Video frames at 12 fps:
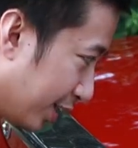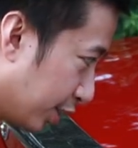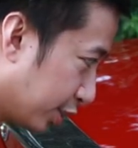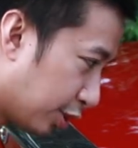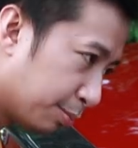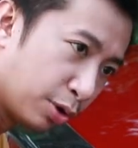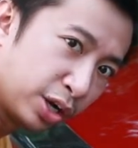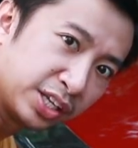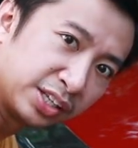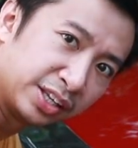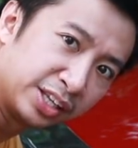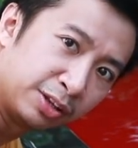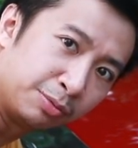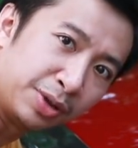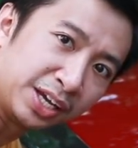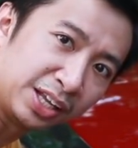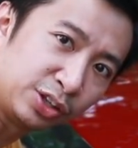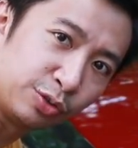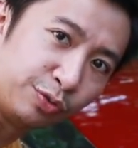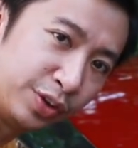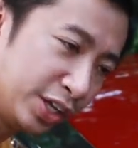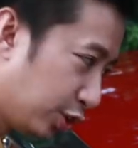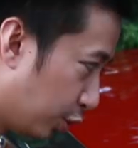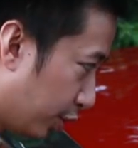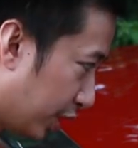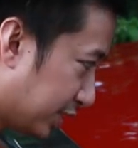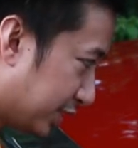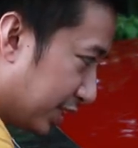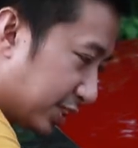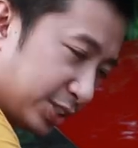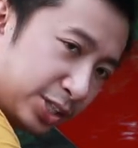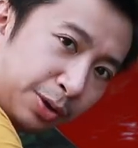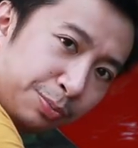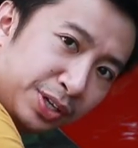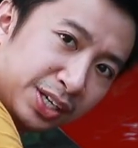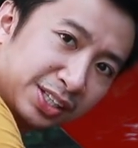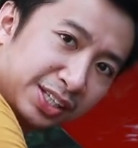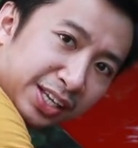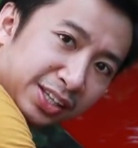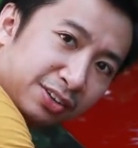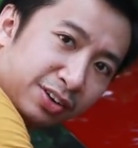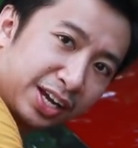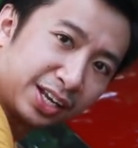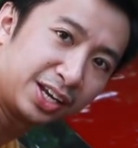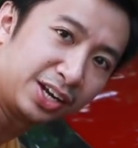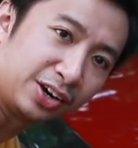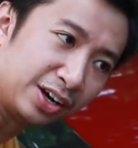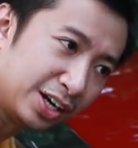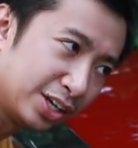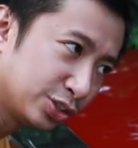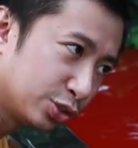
another mod that didn't make it into video is this stubby antenna right here.